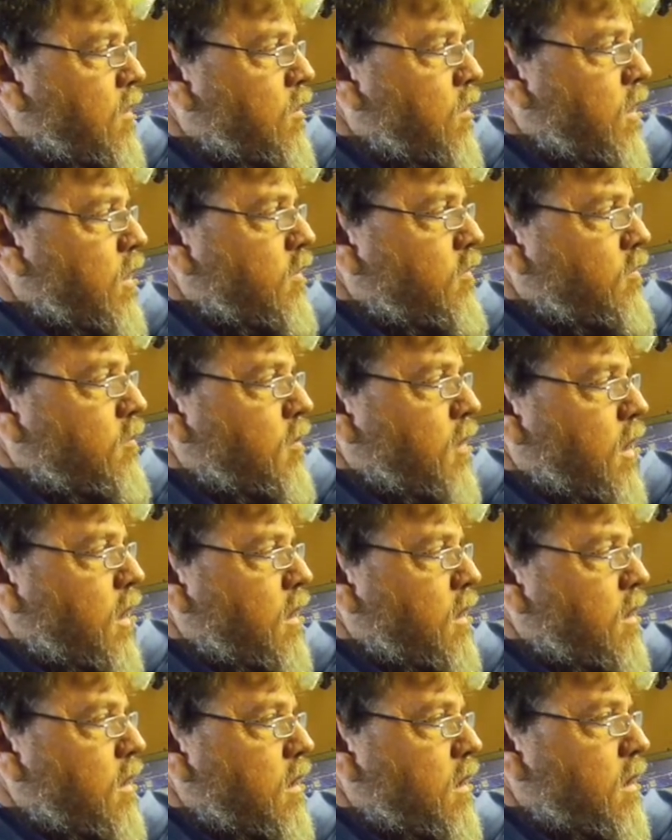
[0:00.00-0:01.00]
one of
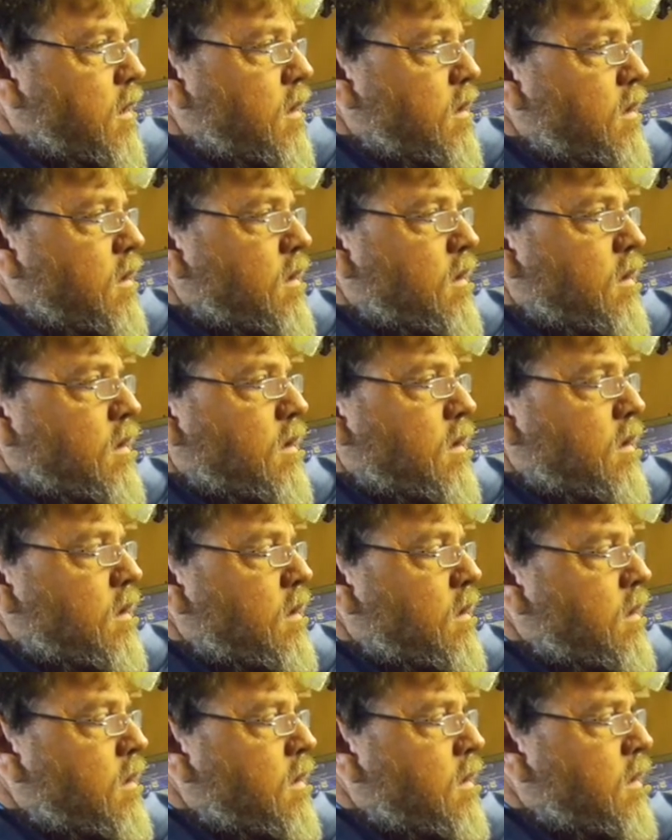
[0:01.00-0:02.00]
my
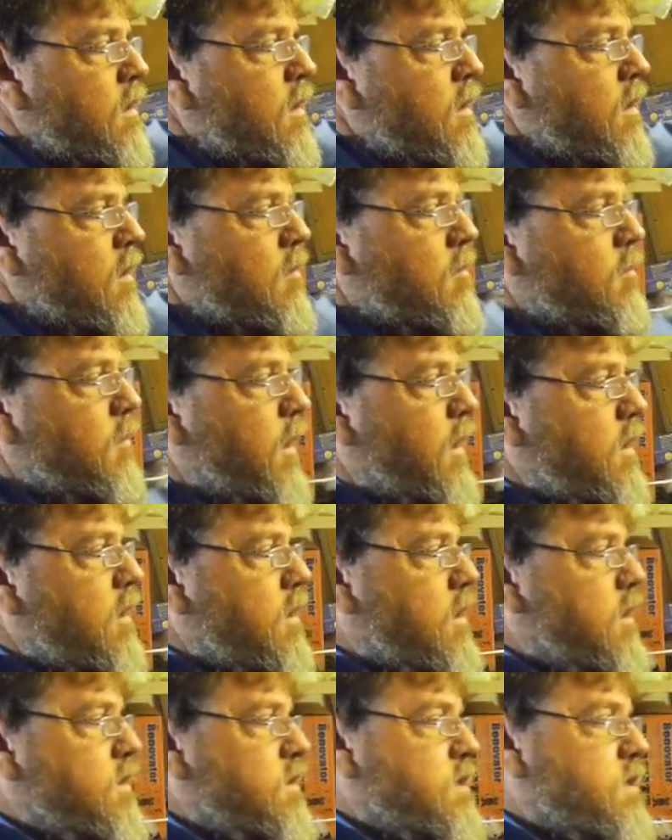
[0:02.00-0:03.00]
ball
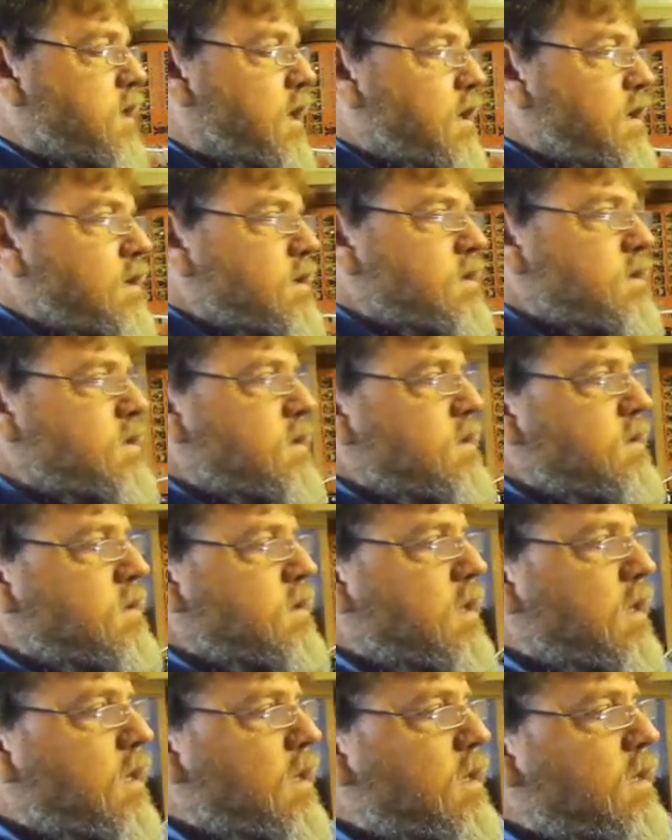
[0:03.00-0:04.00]
gun
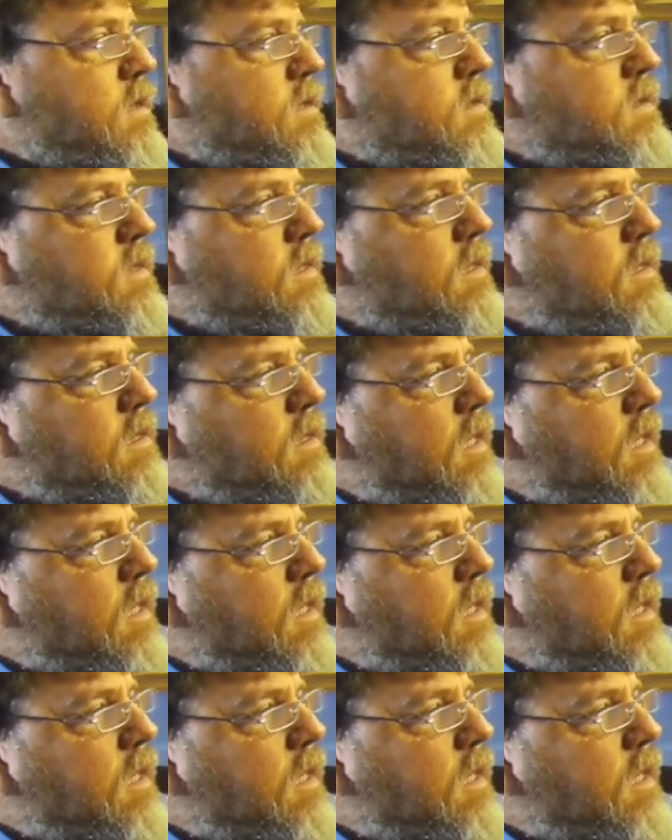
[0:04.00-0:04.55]
silencers, sit